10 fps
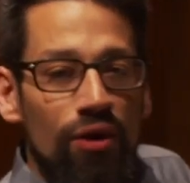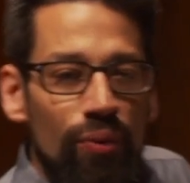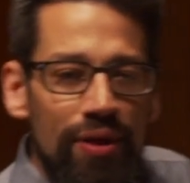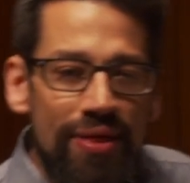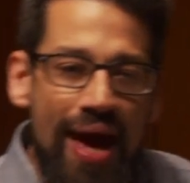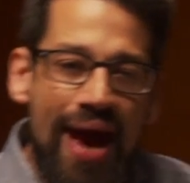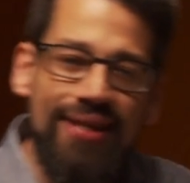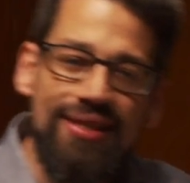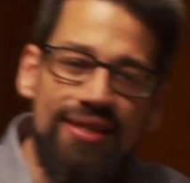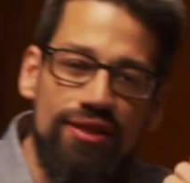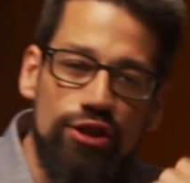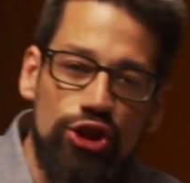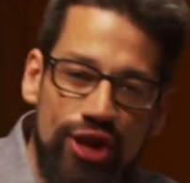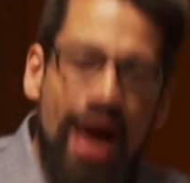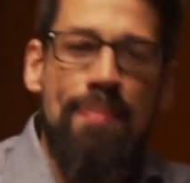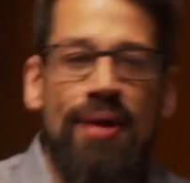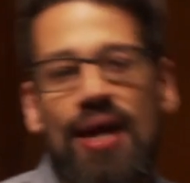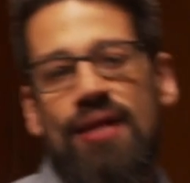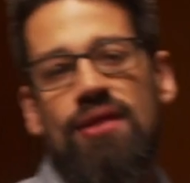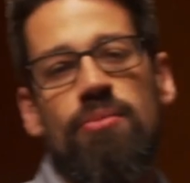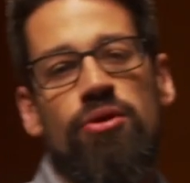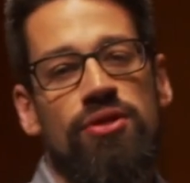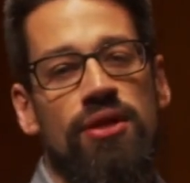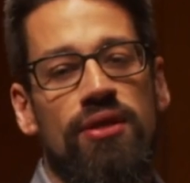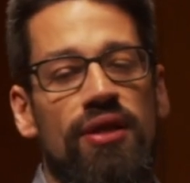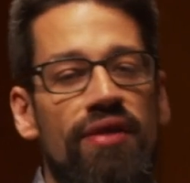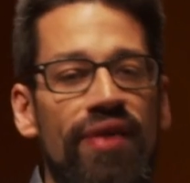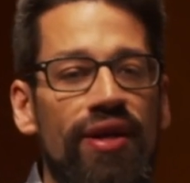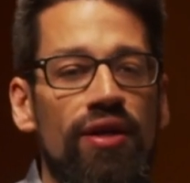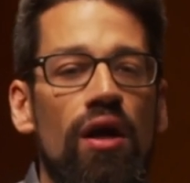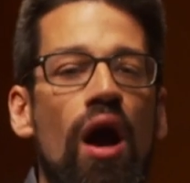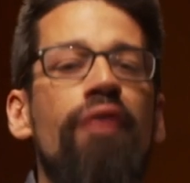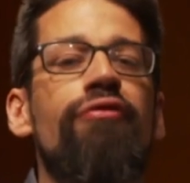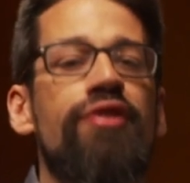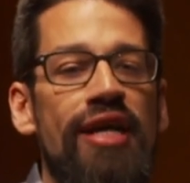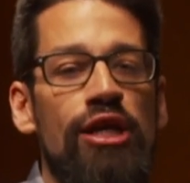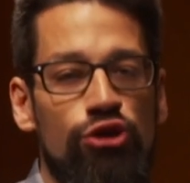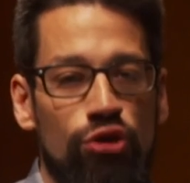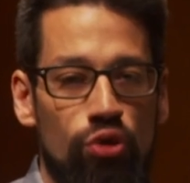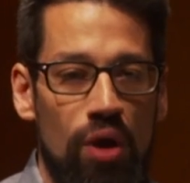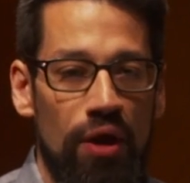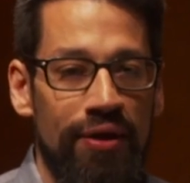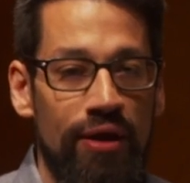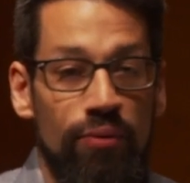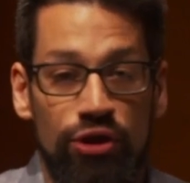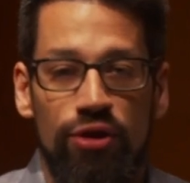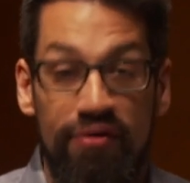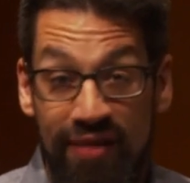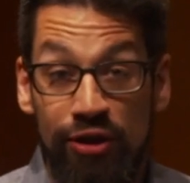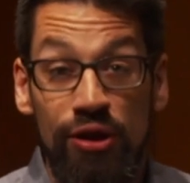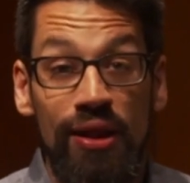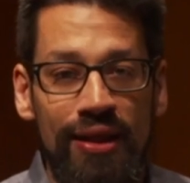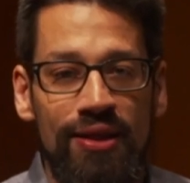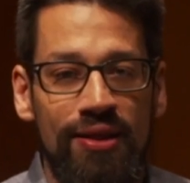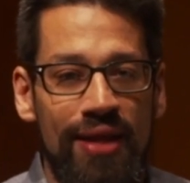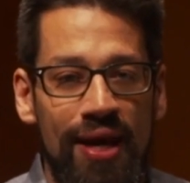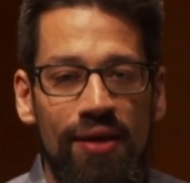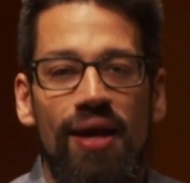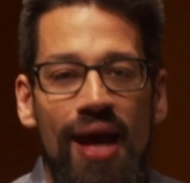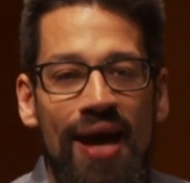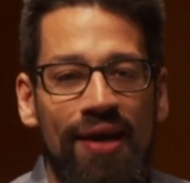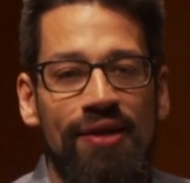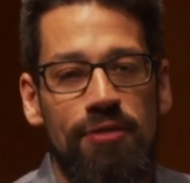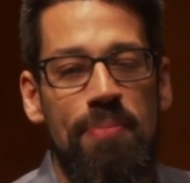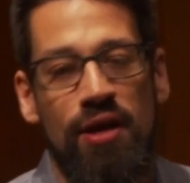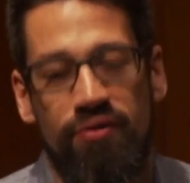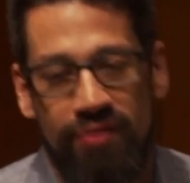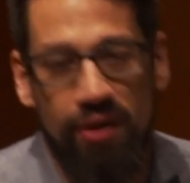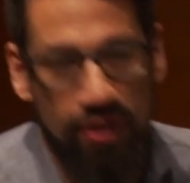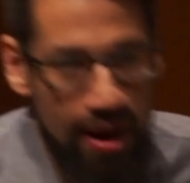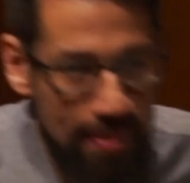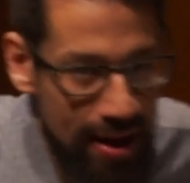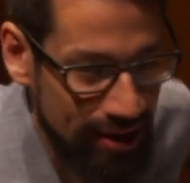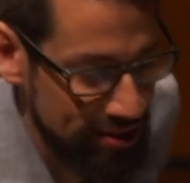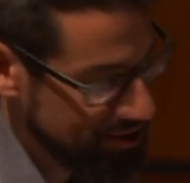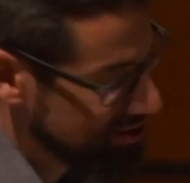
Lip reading: with the accents jabbing at the music, giving it a confrontational quality, which eventually leads to that echt Beethoven climax.